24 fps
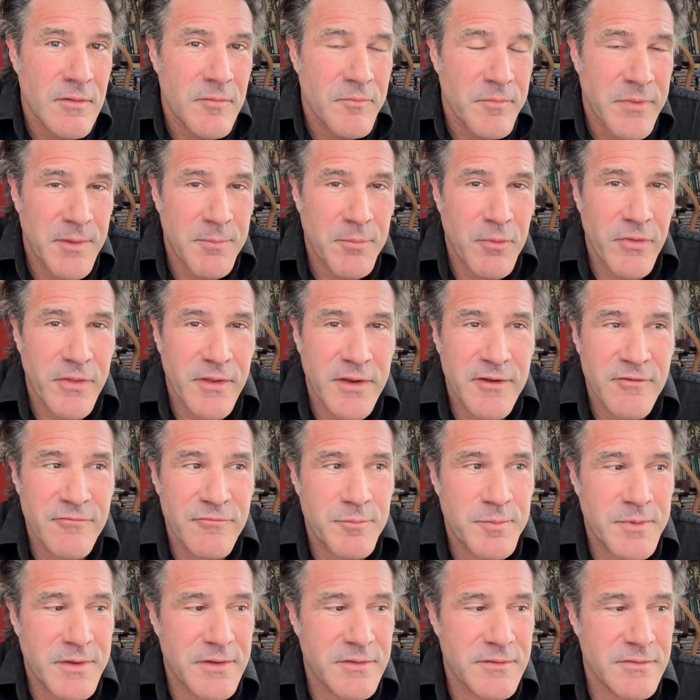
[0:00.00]
People that have
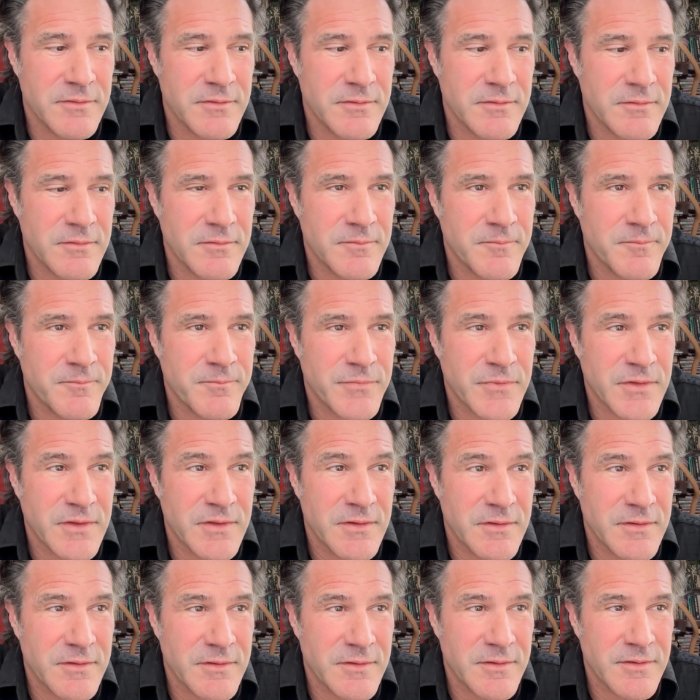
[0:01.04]
been
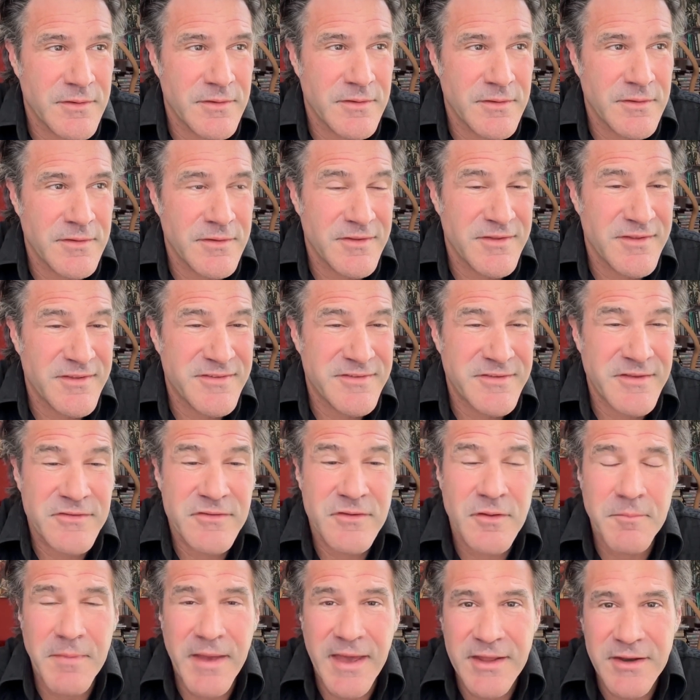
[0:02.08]

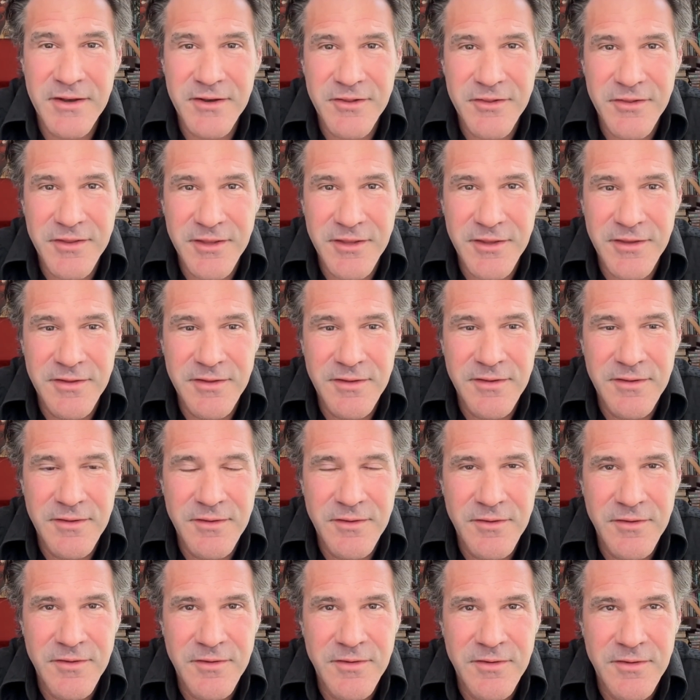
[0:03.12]
systematically
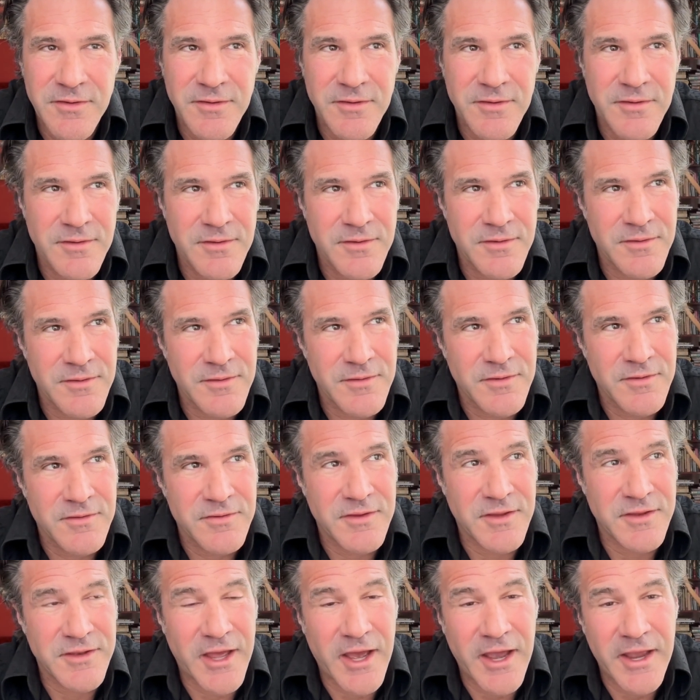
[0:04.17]

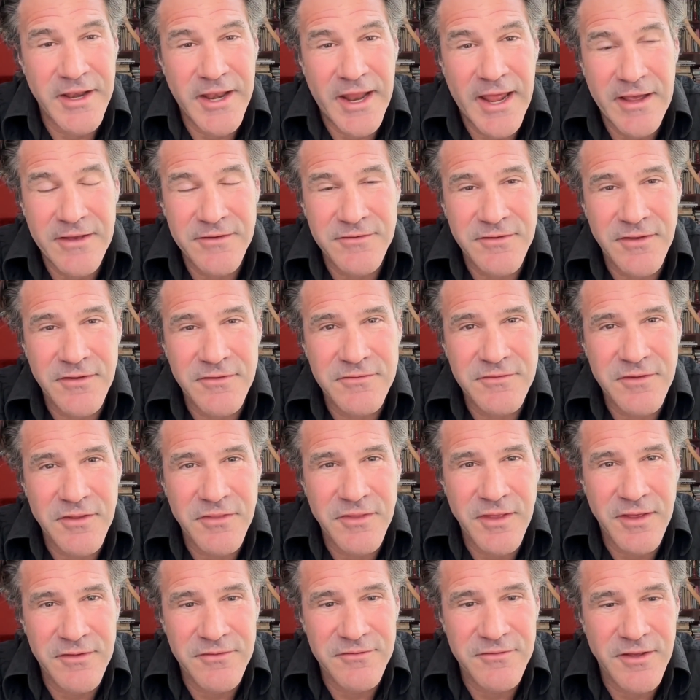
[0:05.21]
denied access to
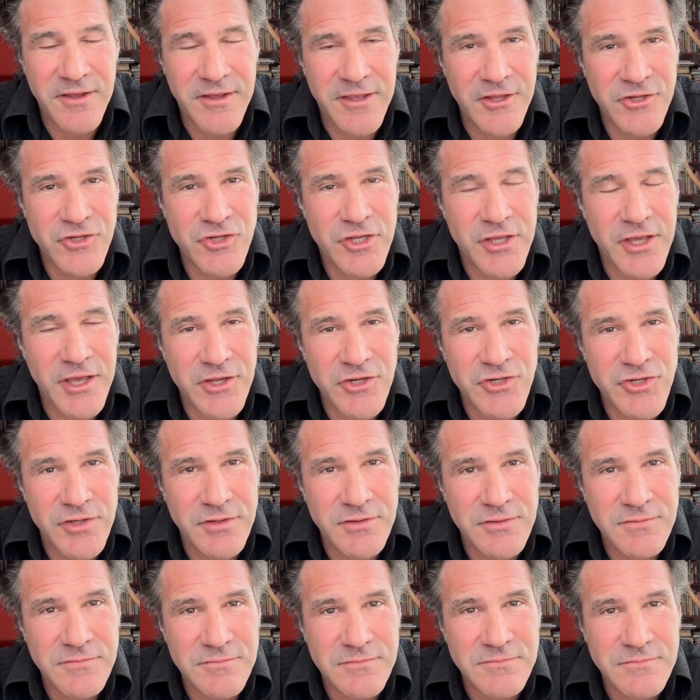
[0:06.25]
things like
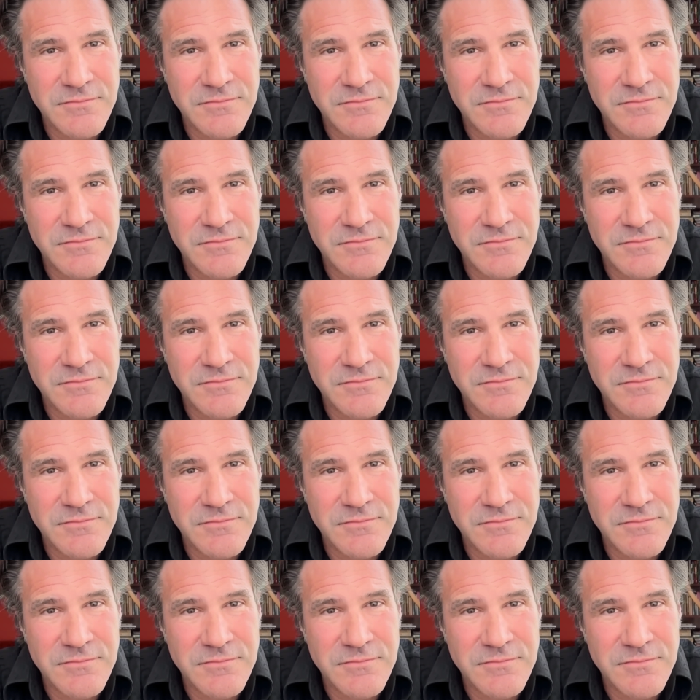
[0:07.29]
education?